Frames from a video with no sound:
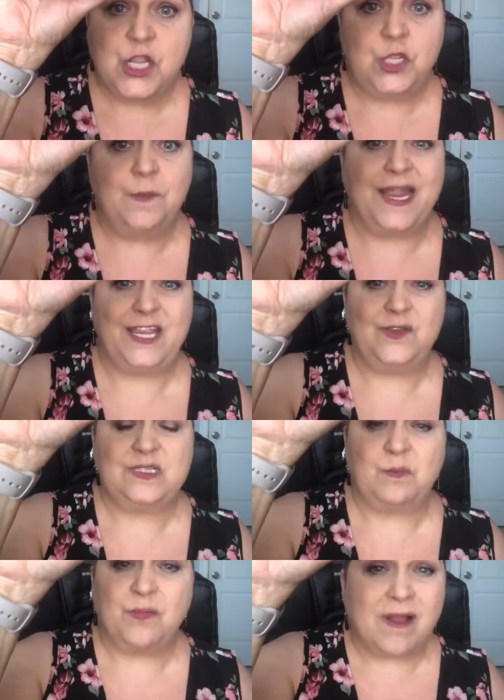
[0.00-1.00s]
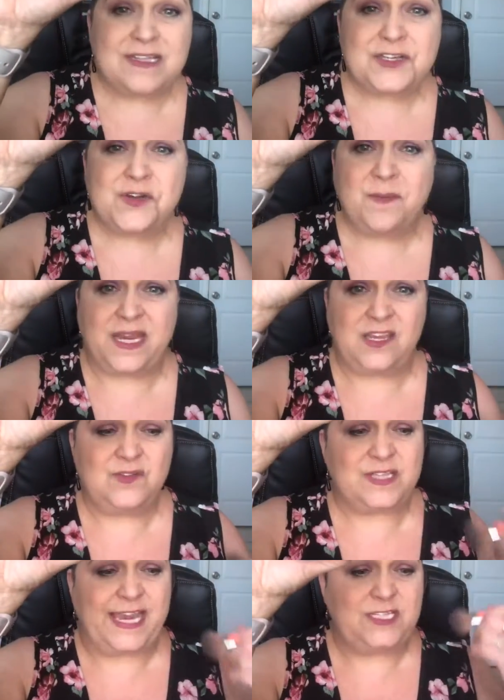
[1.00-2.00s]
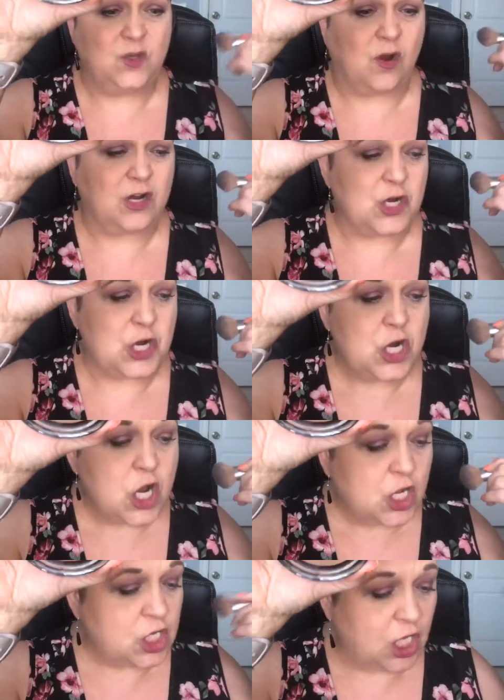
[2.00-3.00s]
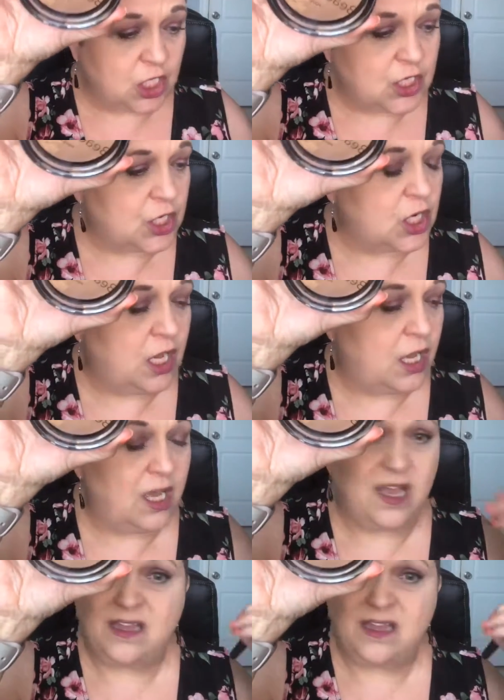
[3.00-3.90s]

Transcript: You might use a bronzer, you might use a darker color,